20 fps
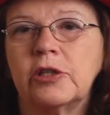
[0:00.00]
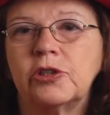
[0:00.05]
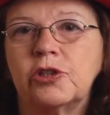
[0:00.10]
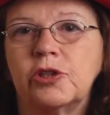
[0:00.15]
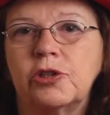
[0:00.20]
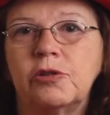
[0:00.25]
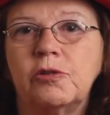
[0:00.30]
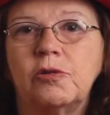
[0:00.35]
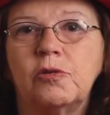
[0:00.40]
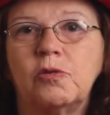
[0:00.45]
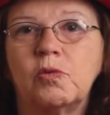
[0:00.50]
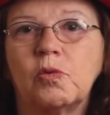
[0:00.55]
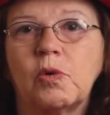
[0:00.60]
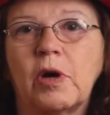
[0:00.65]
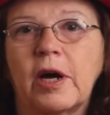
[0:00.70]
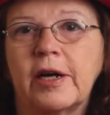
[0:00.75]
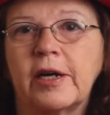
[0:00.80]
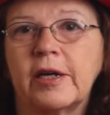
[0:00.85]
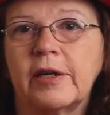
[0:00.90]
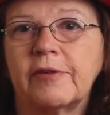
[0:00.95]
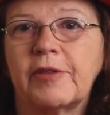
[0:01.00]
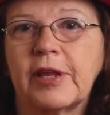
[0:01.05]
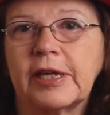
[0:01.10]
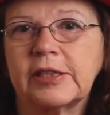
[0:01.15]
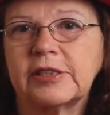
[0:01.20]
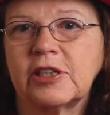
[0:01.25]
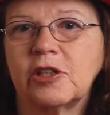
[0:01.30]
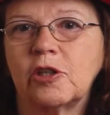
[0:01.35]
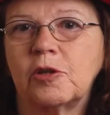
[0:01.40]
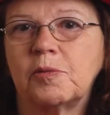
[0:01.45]
to
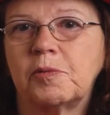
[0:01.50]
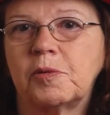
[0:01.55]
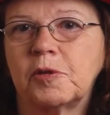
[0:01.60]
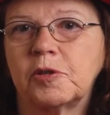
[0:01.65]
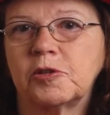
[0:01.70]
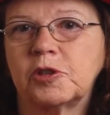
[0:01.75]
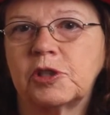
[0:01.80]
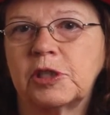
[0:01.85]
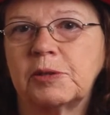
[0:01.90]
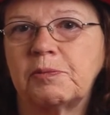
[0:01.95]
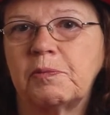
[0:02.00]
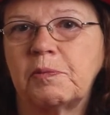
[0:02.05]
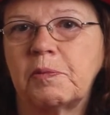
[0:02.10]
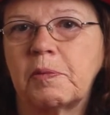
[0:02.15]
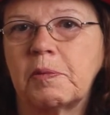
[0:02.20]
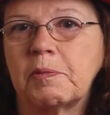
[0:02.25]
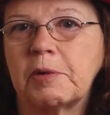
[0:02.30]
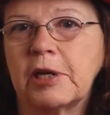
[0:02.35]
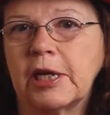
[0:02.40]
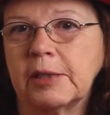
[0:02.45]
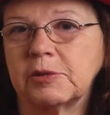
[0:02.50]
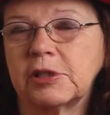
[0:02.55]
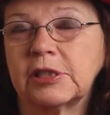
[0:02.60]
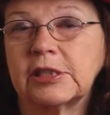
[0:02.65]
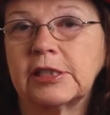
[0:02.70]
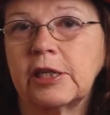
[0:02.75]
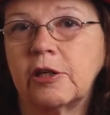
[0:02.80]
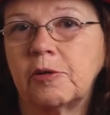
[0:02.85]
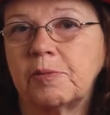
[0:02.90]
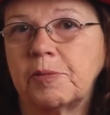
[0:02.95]
that single person becomes a
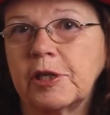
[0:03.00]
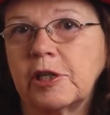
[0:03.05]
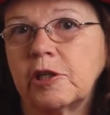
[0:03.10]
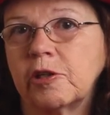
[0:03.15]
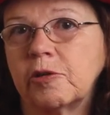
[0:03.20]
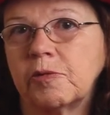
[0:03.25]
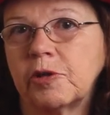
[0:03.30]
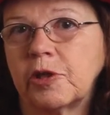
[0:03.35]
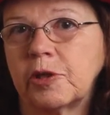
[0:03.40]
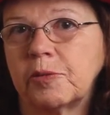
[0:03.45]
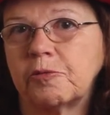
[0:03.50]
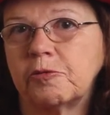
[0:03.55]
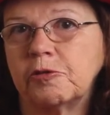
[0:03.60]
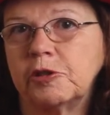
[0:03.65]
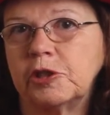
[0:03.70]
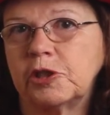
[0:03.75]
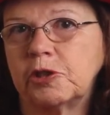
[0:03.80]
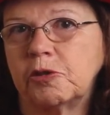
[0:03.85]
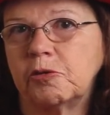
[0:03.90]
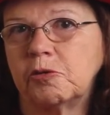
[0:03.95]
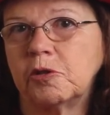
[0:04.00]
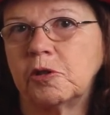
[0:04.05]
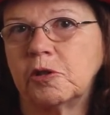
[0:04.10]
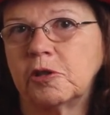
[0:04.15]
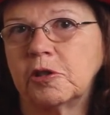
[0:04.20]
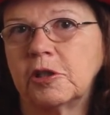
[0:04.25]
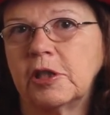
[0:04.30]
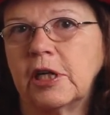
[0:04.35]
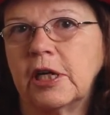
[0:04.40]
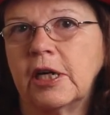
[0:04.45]
single parent with a
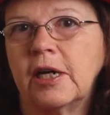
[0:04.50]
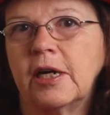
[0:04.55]
preschooler.